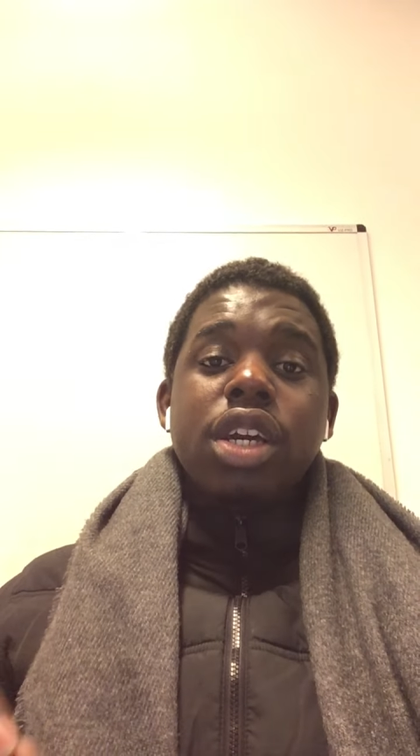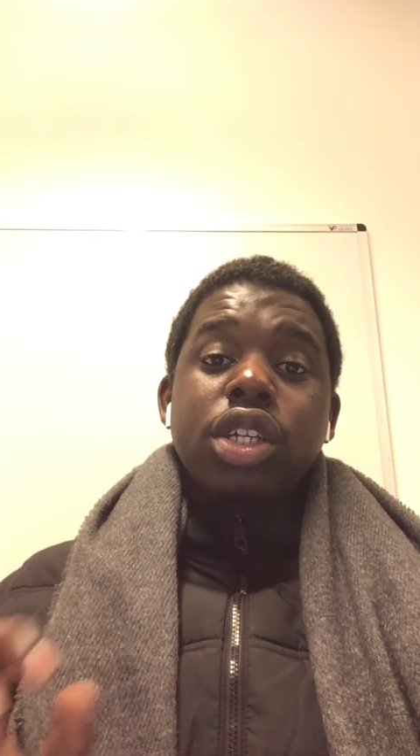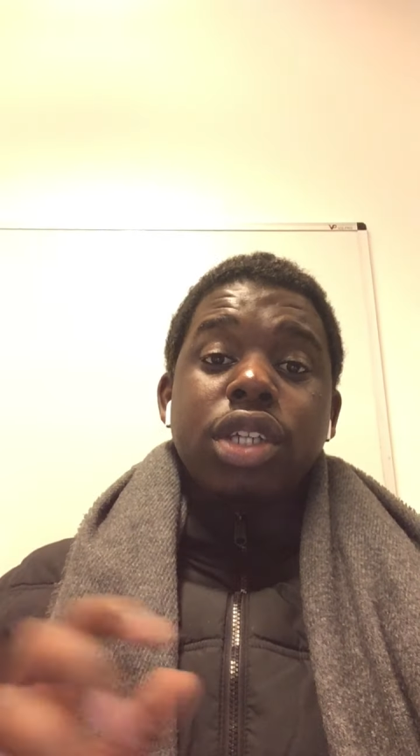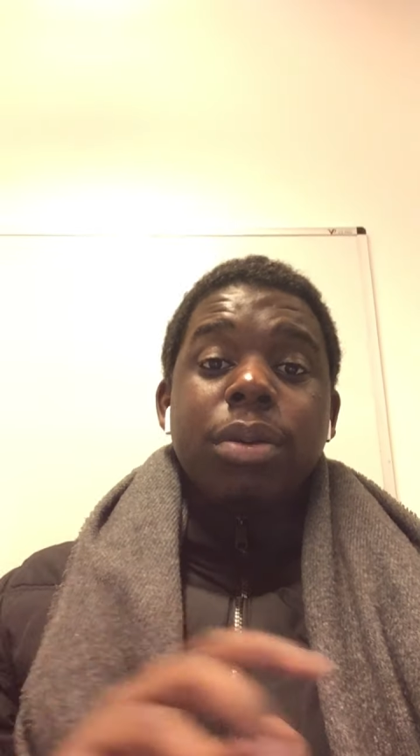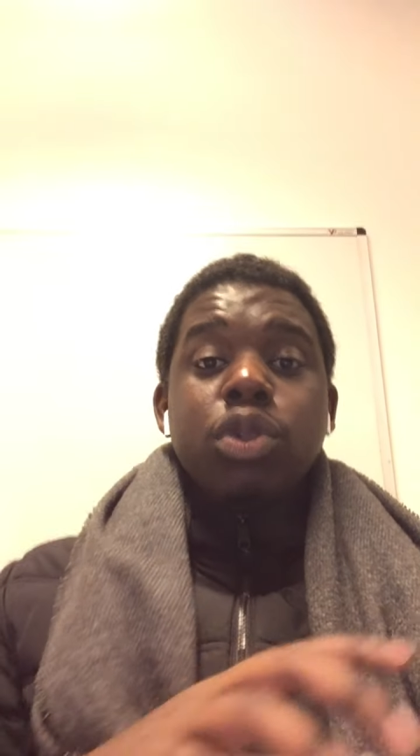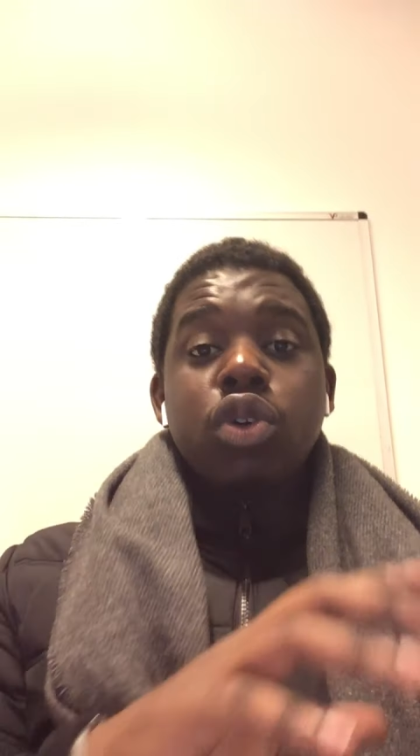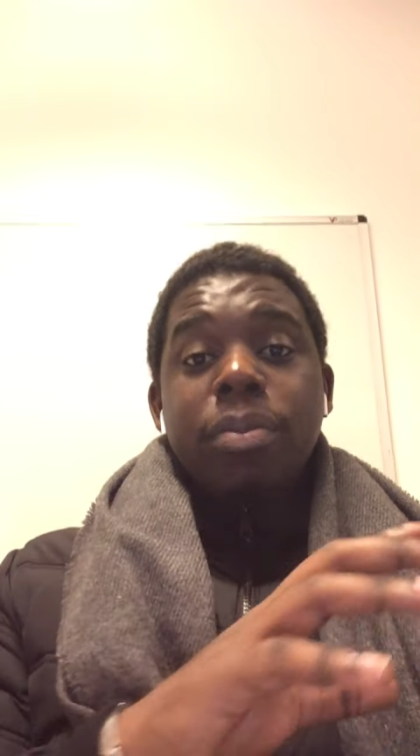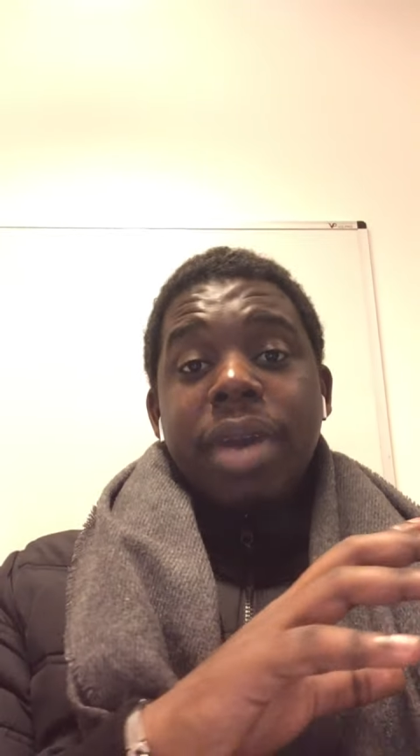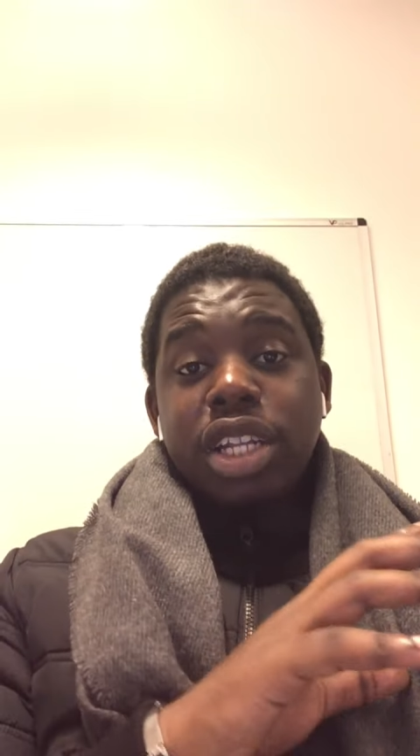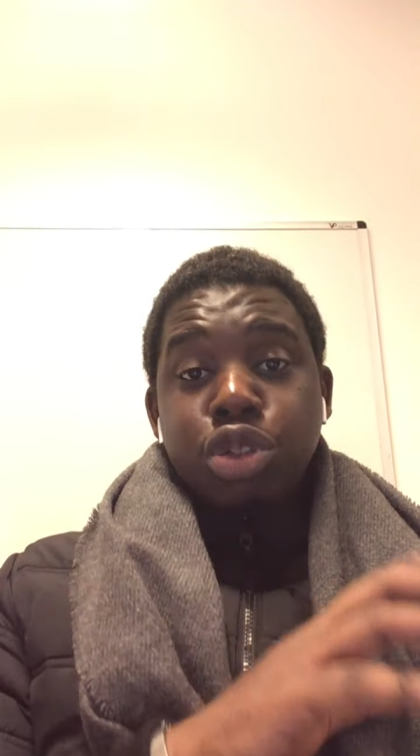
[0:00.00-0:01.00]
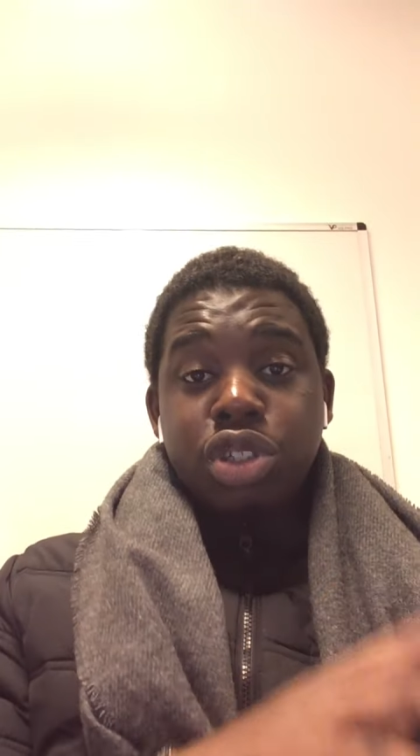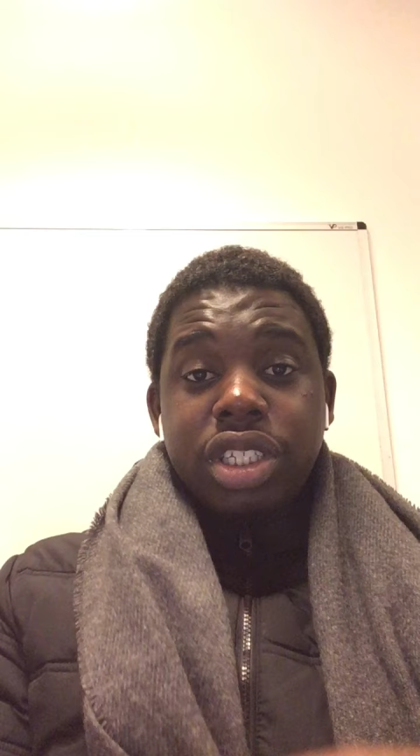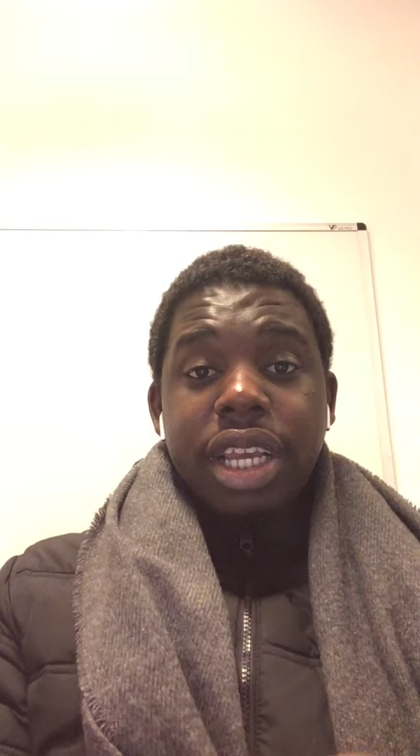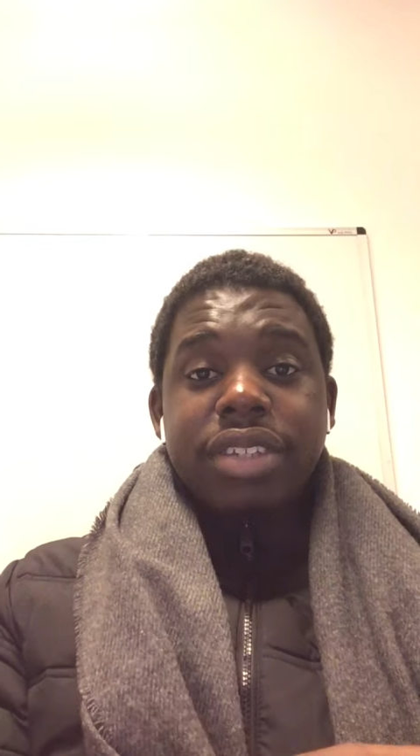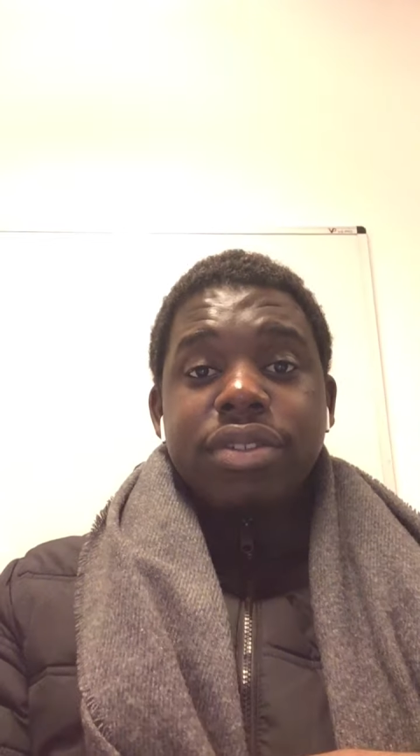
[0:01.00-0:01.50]
So I'm talking back to
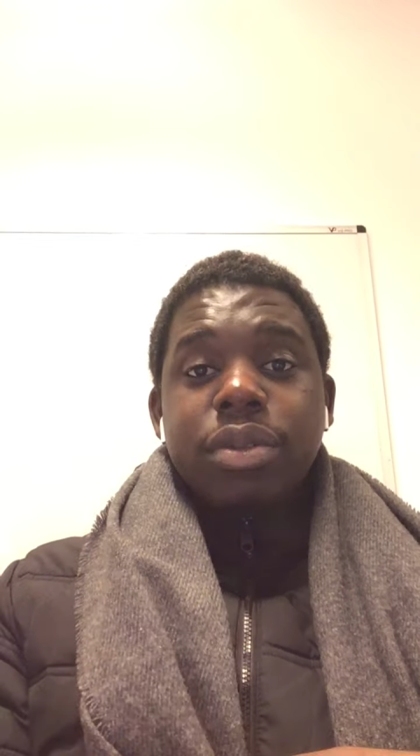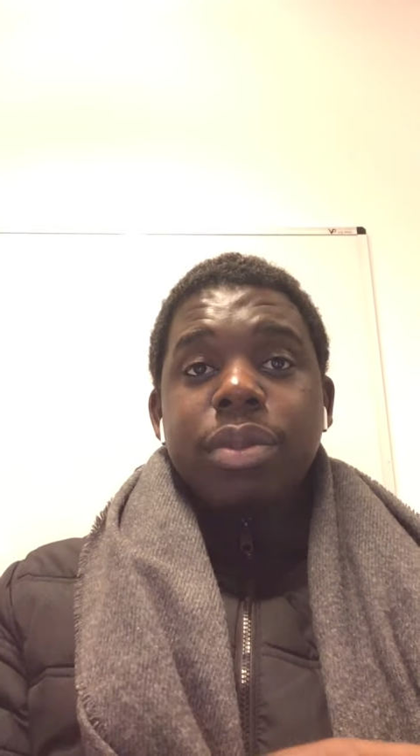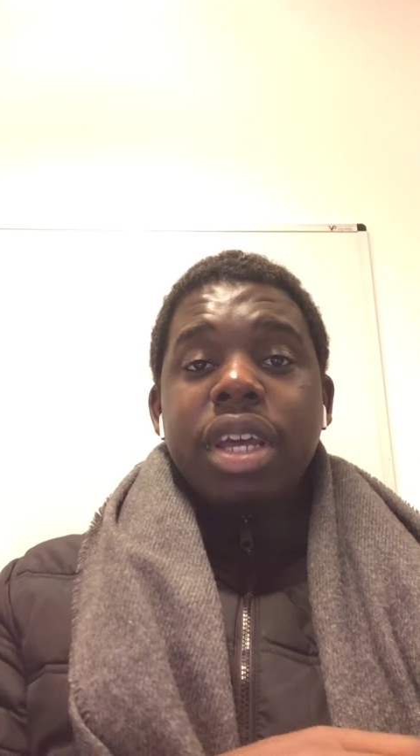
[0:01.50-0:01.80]
sixth form.